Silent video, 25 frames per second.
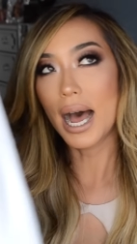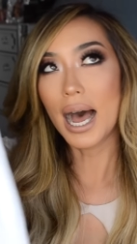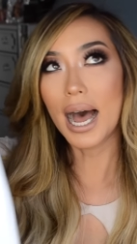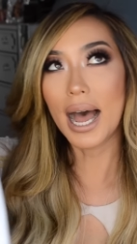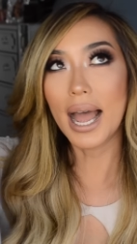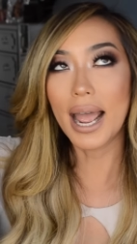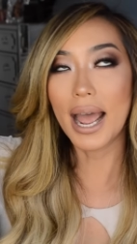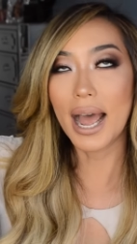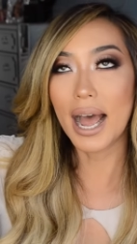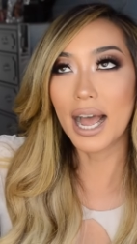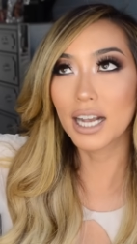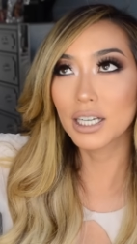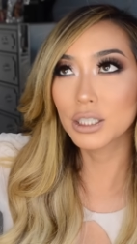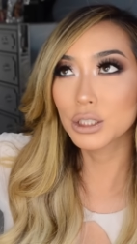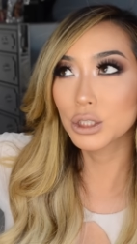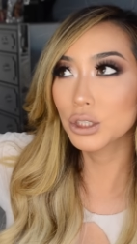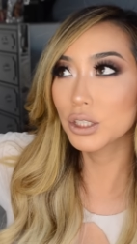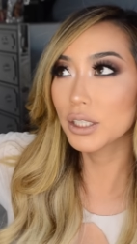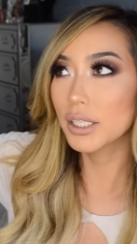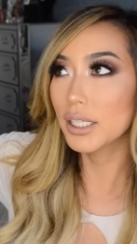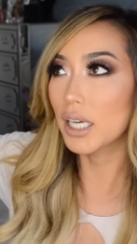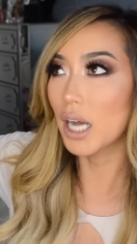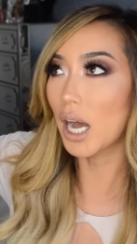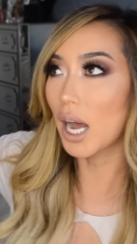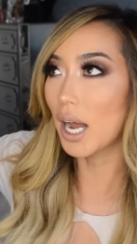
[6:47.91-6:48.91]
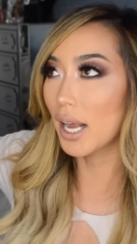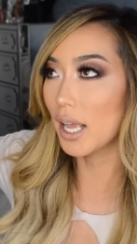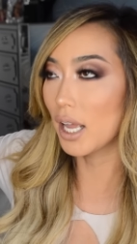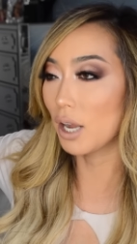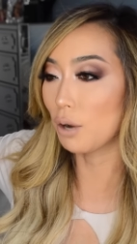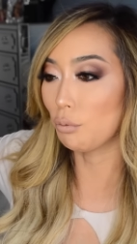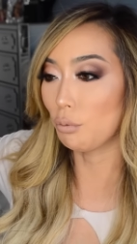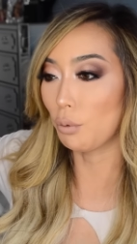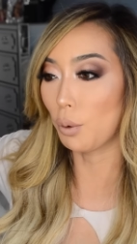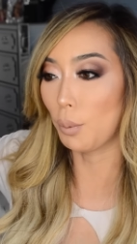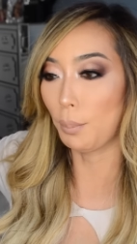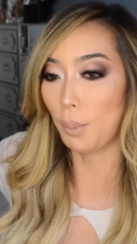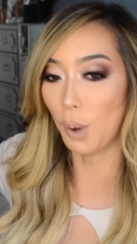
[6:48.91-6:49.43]
I actually got it
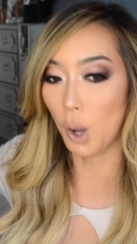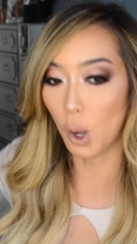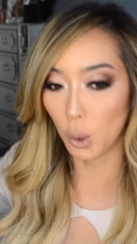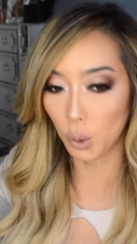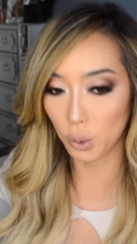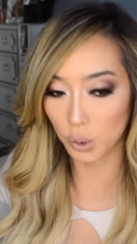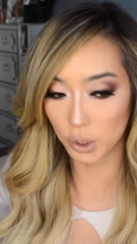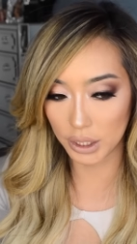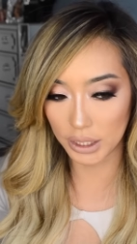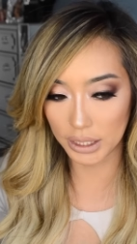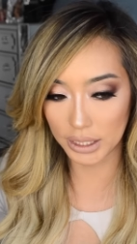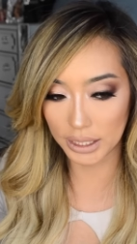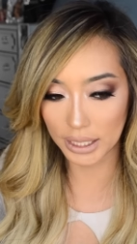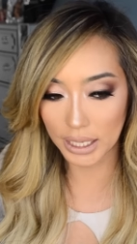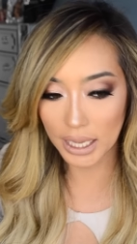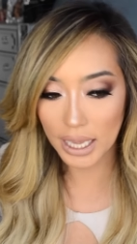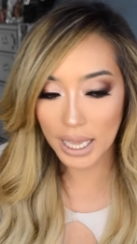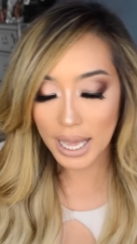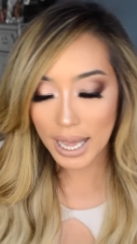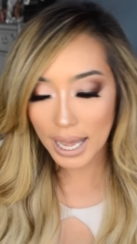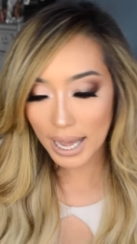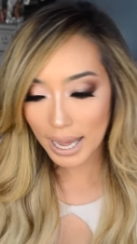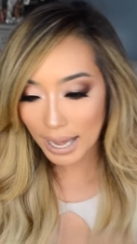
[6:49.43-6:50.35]
in Roppongi